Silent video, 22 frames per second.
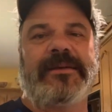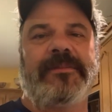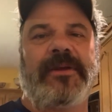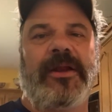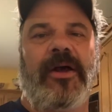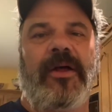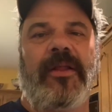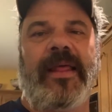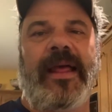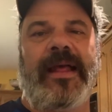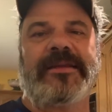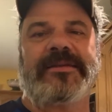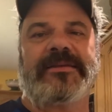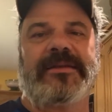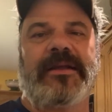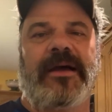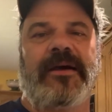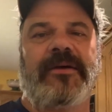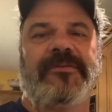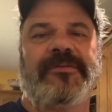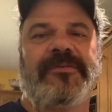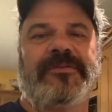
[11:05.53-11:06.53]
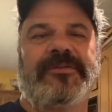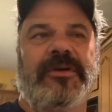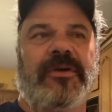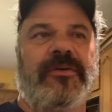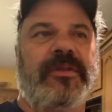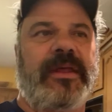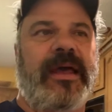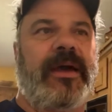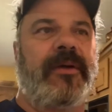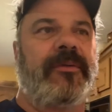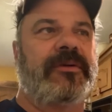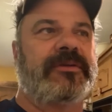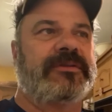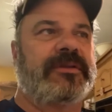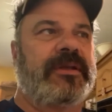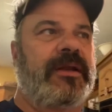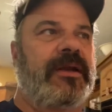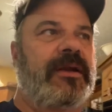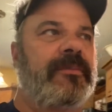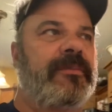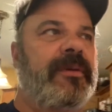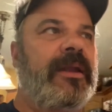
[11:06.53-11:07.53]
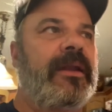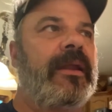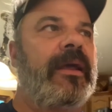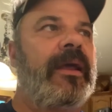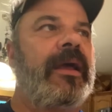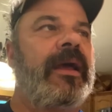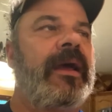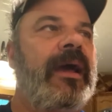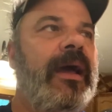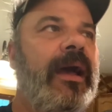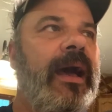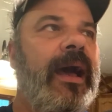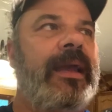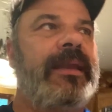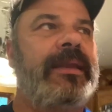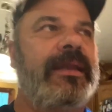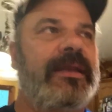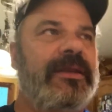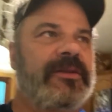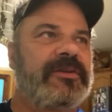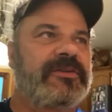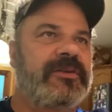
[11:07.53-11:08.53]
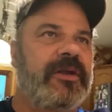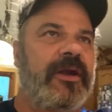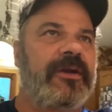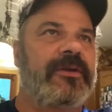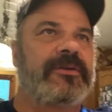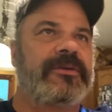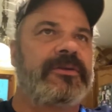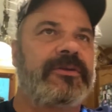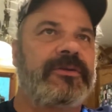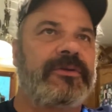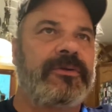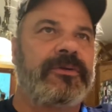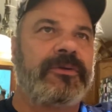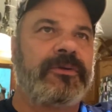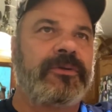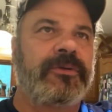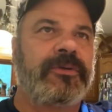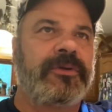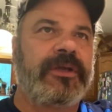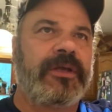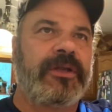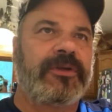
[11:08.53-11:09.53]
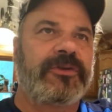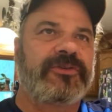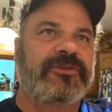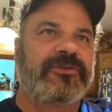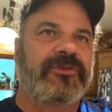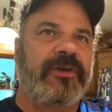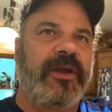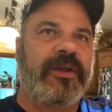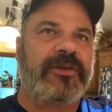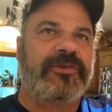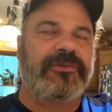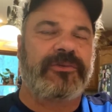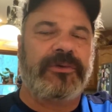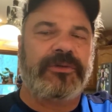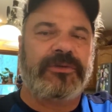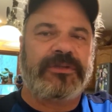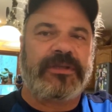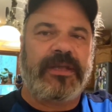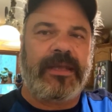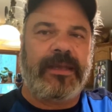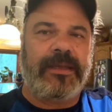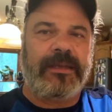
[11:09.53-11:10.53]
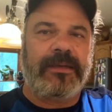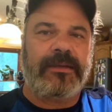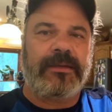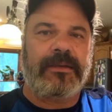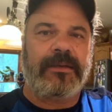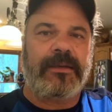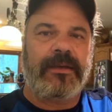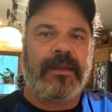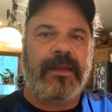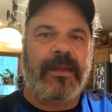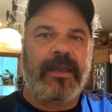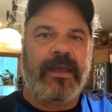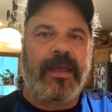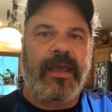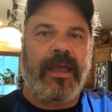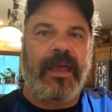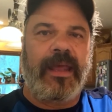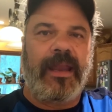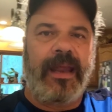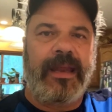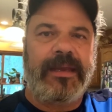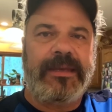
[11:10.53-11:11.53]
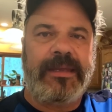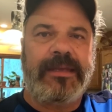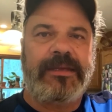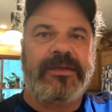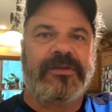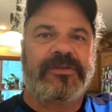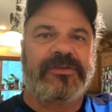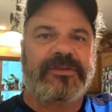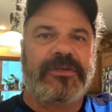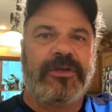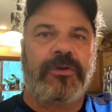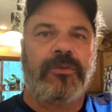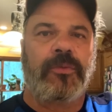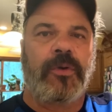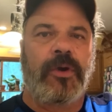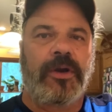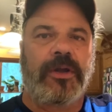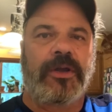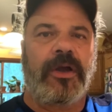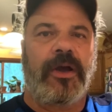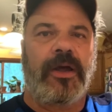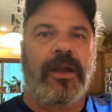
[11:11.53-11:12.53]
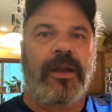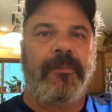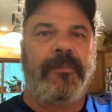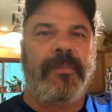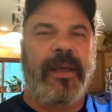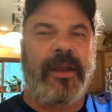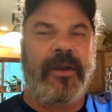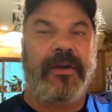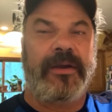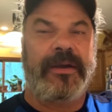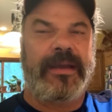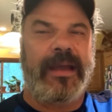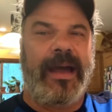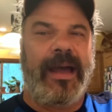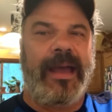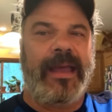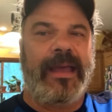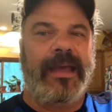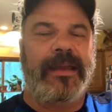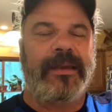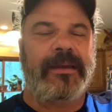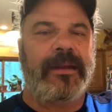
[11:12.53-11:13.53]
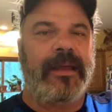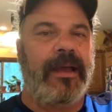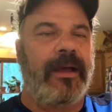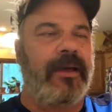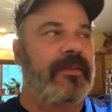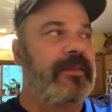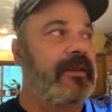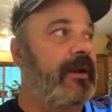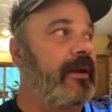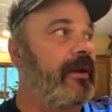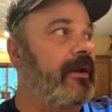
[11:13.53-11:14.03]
and all that stuff. So that was there. But I need to start to get a stretch routine, and I need to still work on a better diet out there.